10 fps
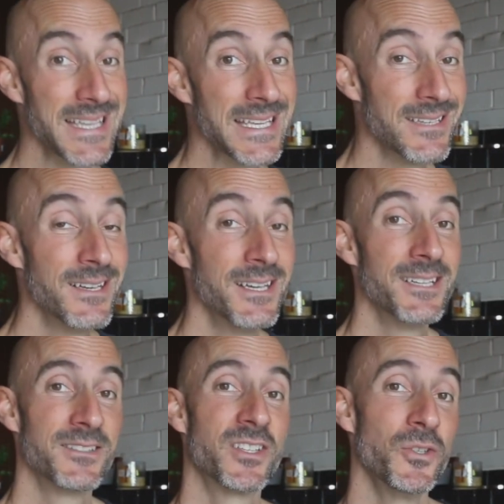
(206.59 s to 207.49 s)
lean
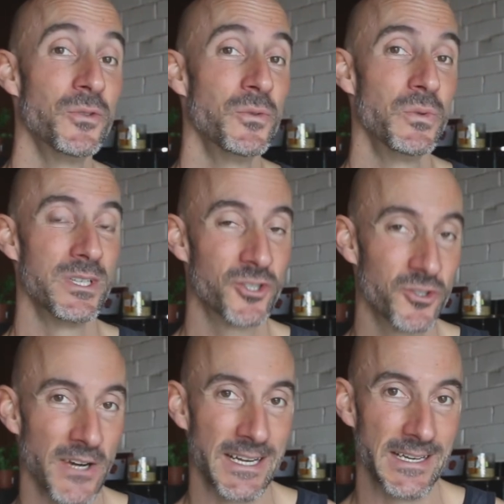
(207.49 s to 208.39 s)
to
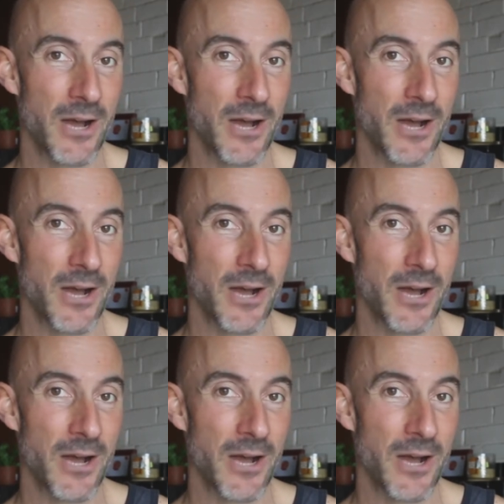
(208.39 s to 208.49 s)
shredded.